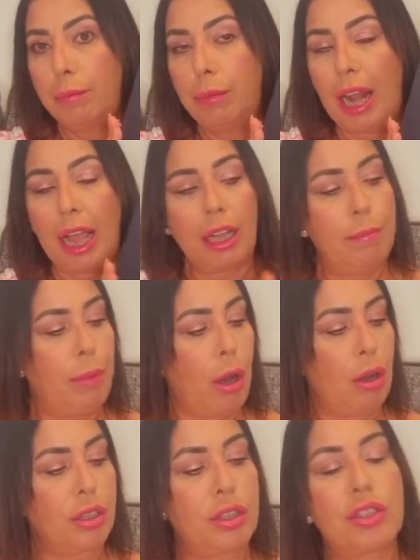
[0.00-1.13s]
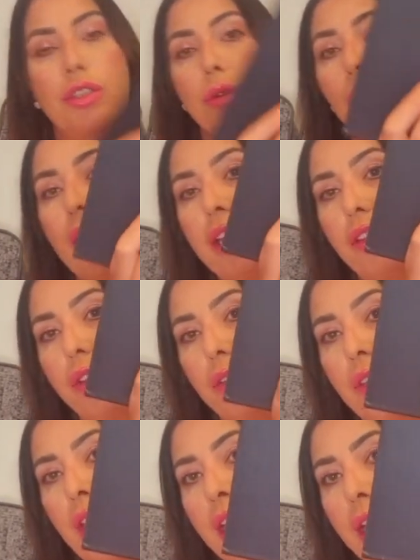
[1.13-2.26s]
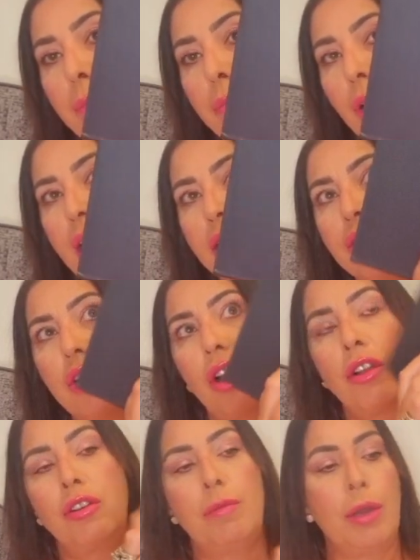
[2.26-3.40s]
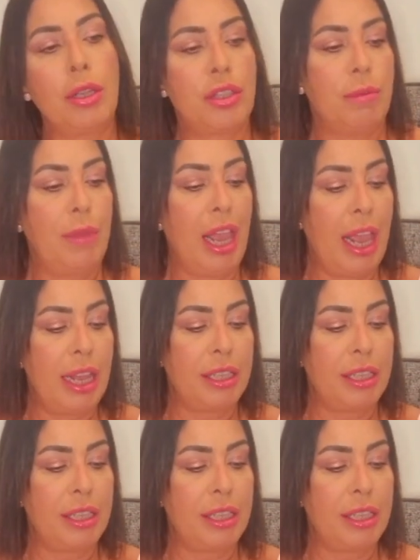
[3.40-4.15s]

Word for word: black box with the brand on the bottom there.